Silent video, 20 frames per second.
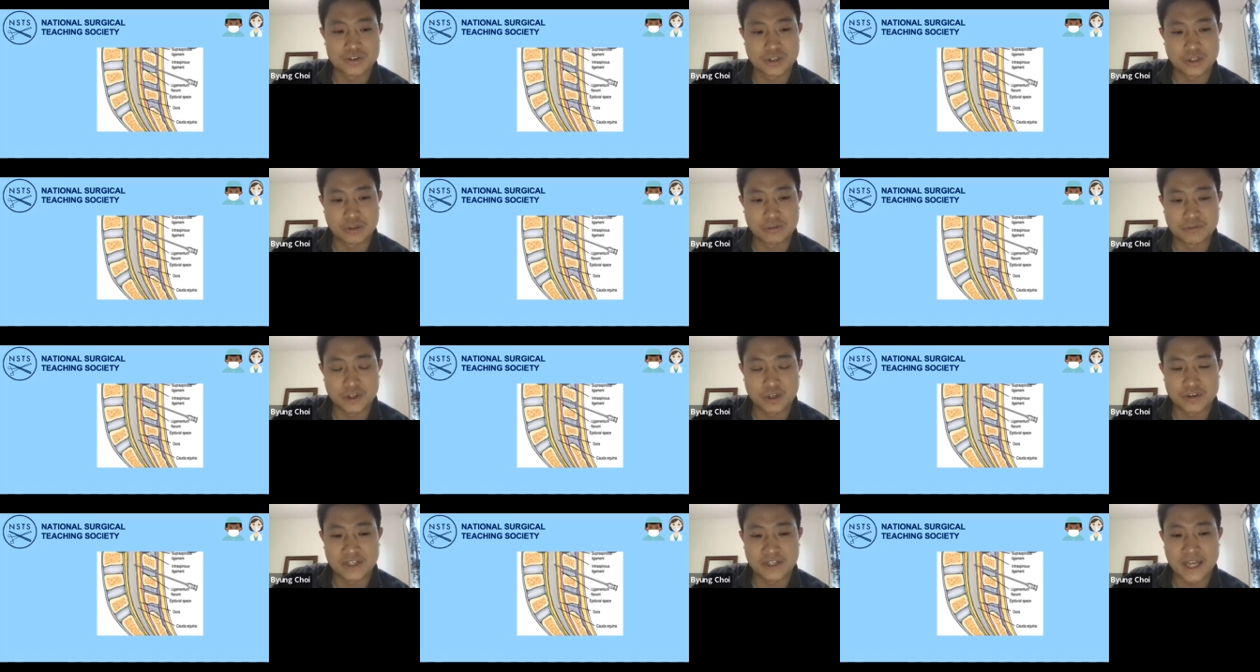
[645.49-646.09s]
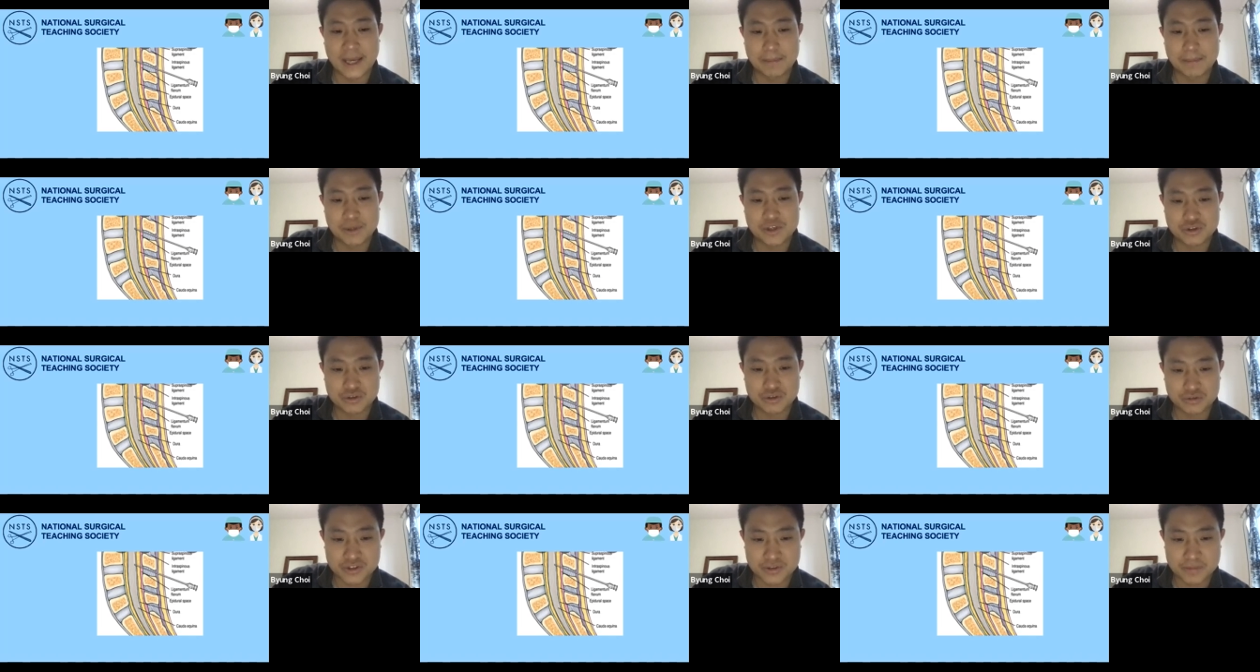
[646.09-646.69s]
So you've got the
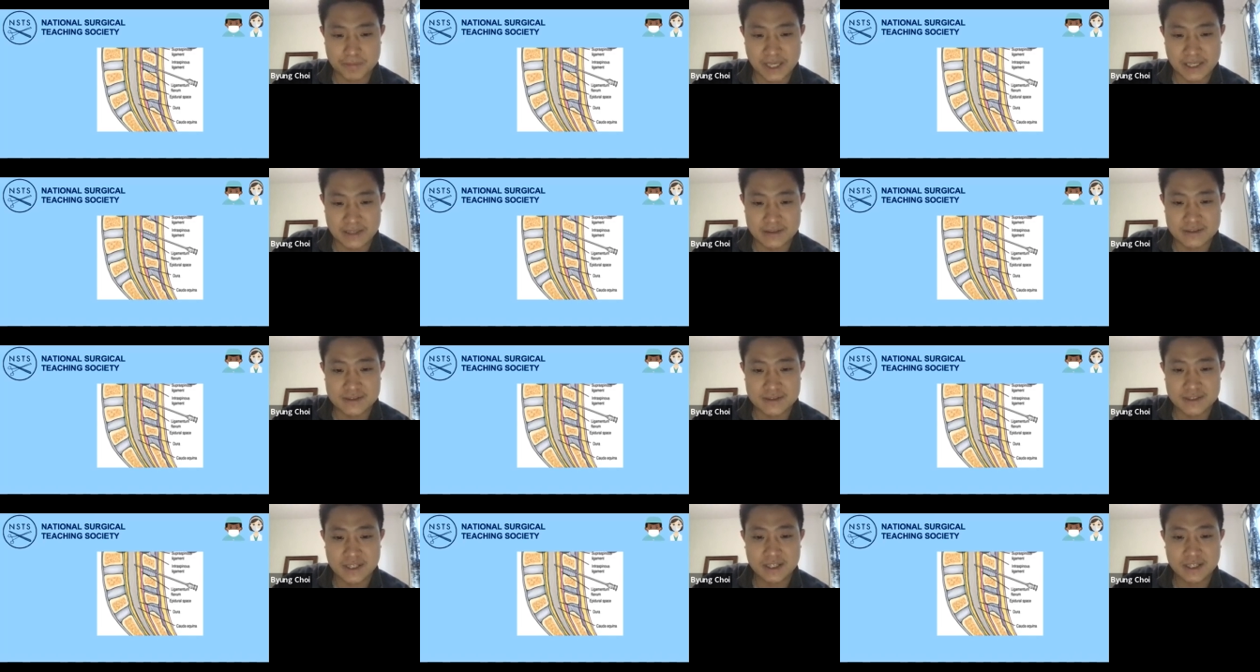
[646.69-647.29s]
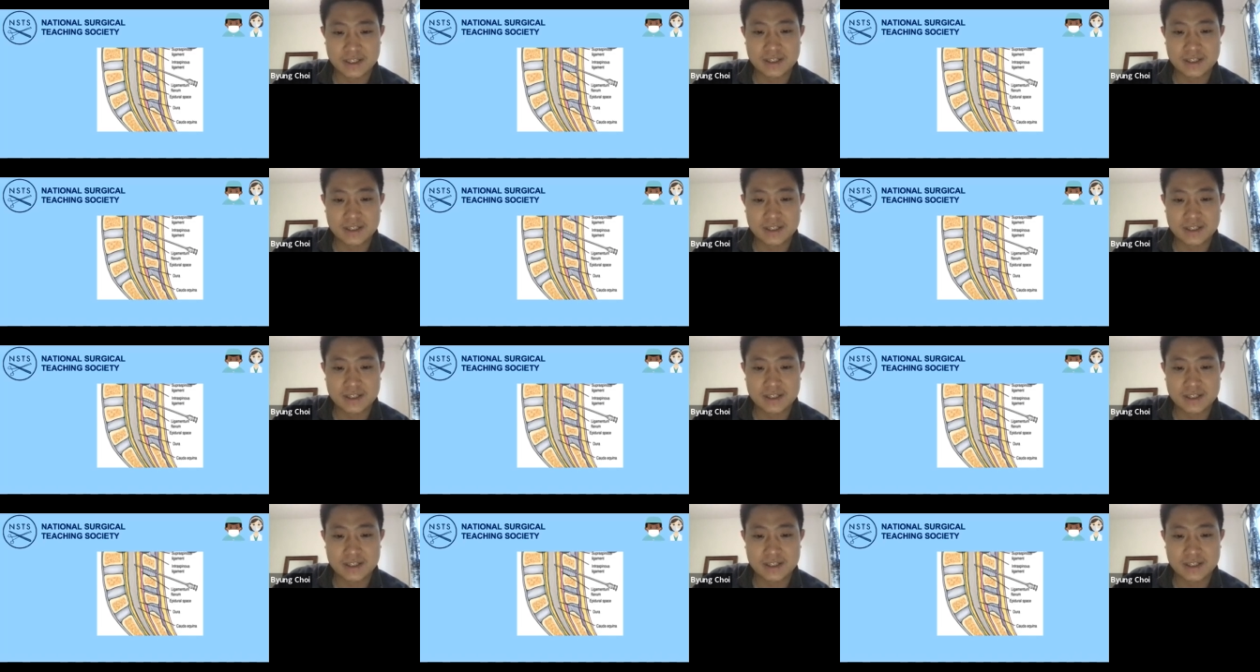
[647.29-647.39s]
epidural space,